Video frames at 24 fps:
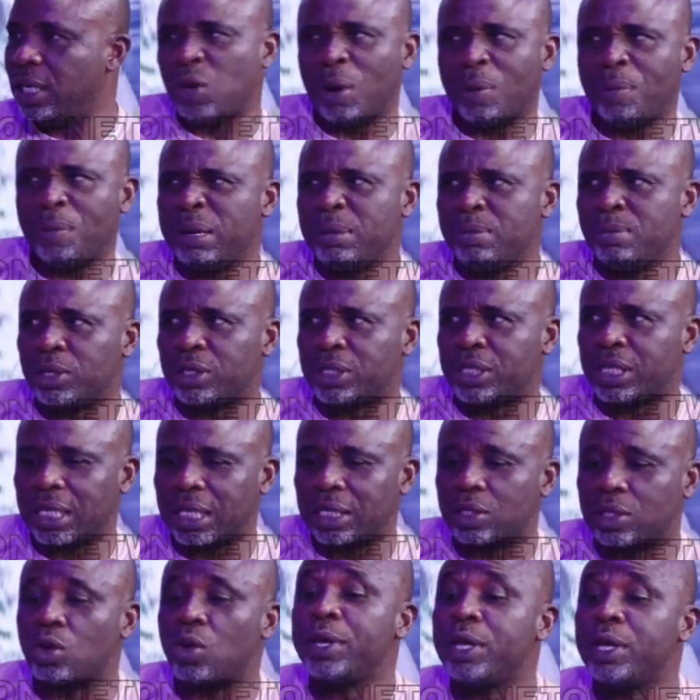It would have made more sense.
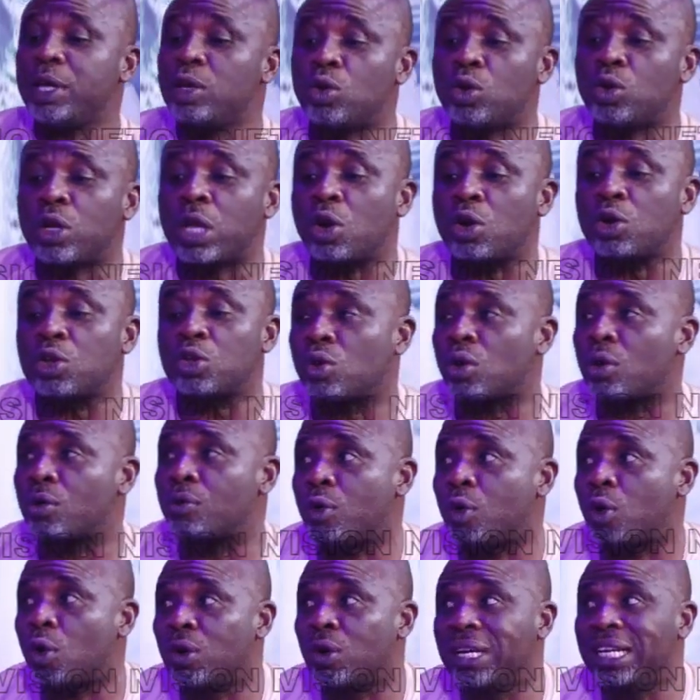And so, Obi, look, you're going to run
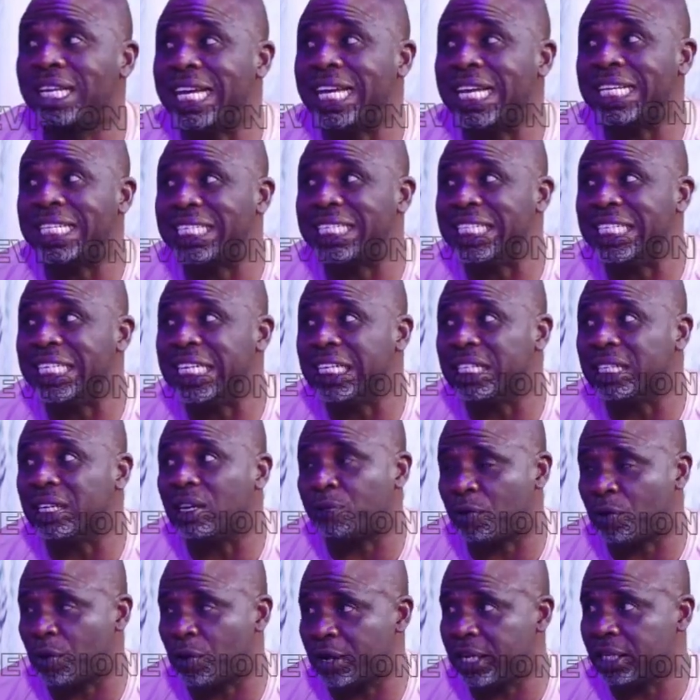for only 8 years or
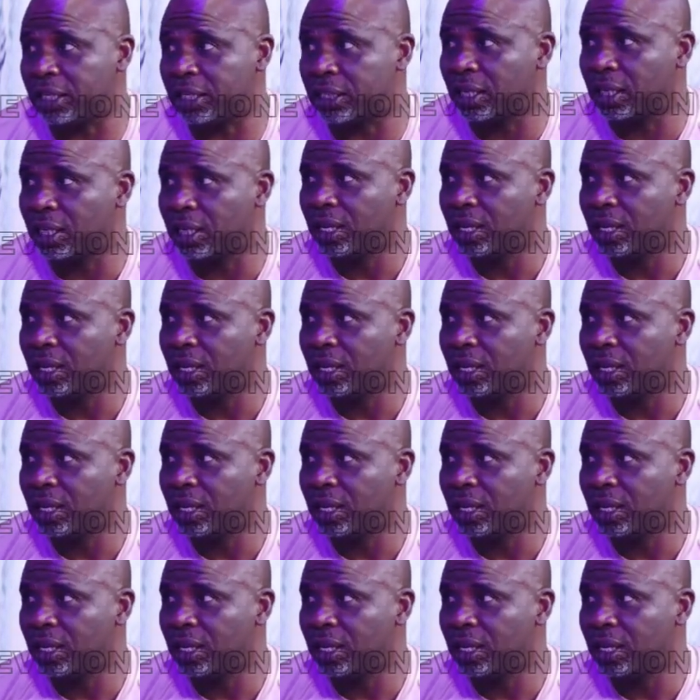4 years.